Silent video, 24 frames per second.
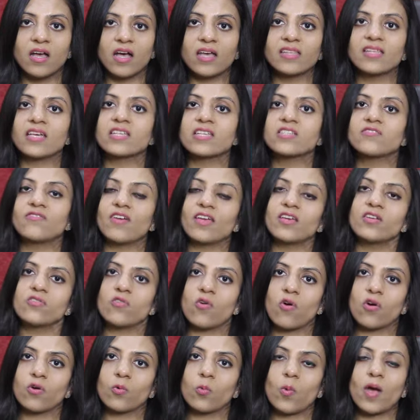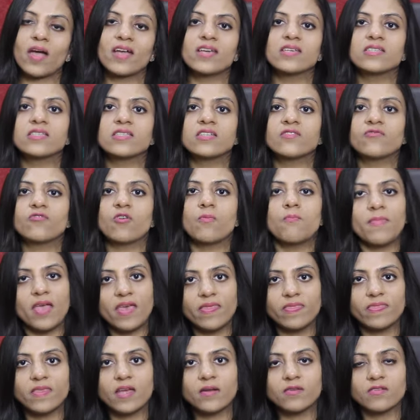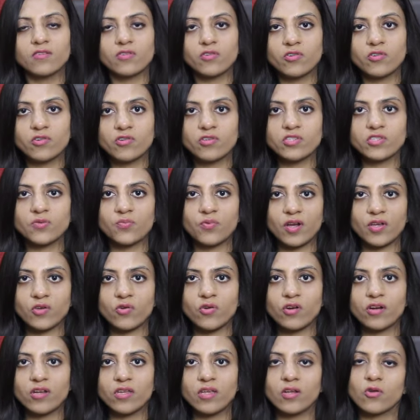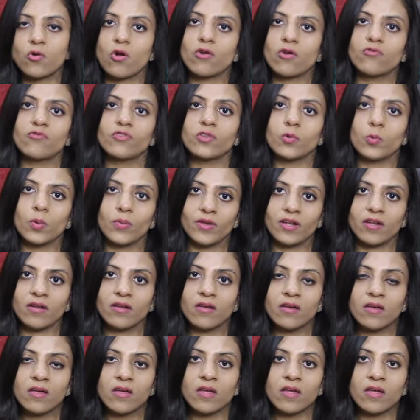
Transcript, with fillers: And that's very wrong. Why is it for men that career is the priority and not for the women?